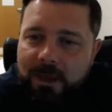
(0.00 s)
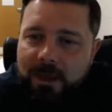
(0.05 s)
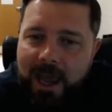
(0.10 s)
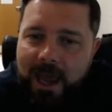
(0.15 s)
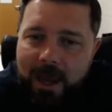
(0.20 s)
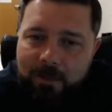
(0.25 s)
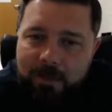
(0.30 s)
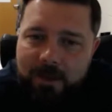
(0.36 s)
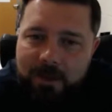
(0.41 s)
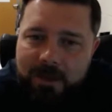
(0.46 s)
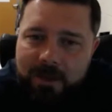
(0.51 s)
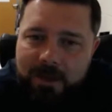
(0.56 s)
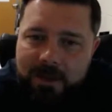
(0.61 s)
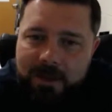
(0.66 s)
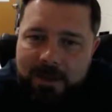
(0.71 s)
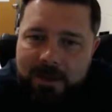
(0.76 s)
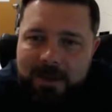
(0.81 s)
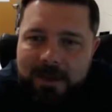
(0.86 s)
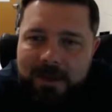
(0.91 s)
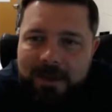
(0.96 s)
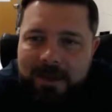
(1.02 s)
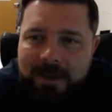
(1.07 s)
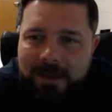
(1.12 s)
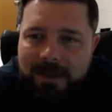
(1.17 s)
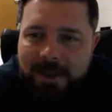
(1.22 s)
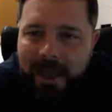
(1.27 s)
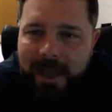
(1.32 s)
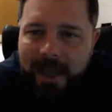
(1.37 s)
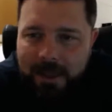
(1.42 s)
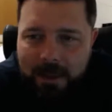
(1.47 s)
happening
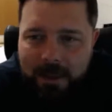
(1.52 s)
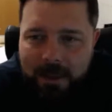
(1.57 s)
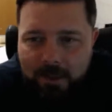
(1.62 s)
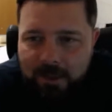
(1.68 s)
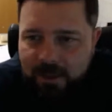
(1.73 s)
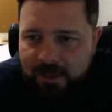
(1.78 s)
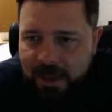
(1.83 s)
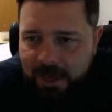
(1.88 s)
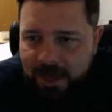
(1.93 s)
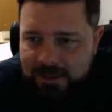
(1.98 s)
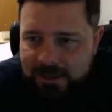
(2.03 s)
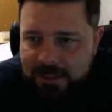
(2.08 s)
can't empathize.